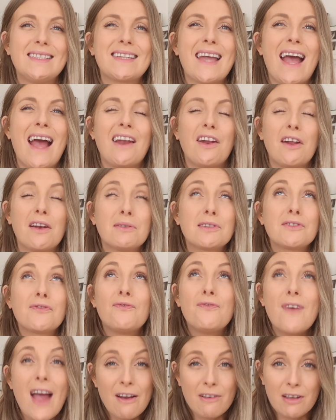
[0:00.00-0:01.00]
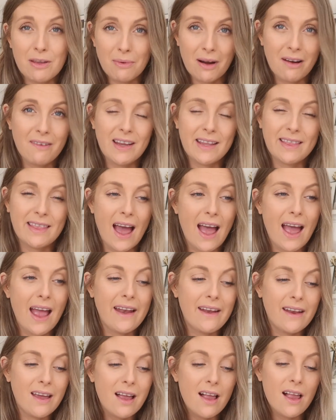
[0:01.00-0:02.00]
scan and I was very worried
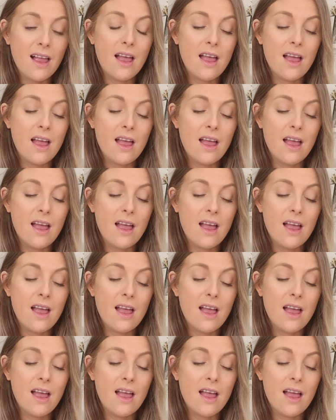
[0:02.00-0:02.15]
then